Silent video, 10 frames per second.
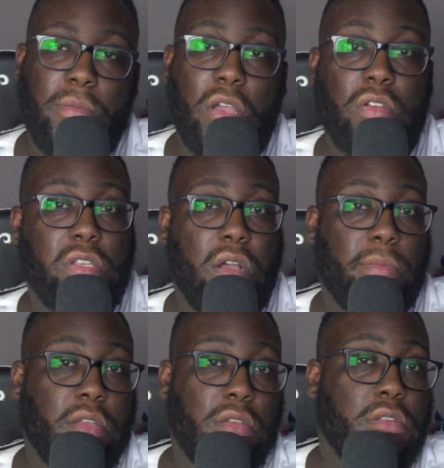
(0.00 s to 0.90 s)
Also, I'm
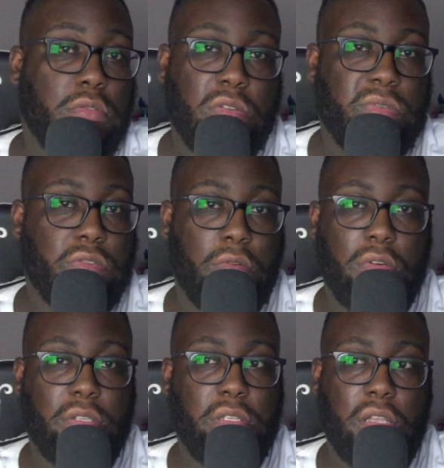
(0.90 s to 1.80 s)
gonna do some
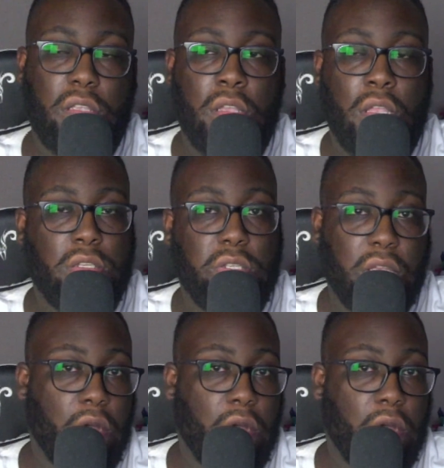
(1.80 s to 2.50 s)
shorts. Like today,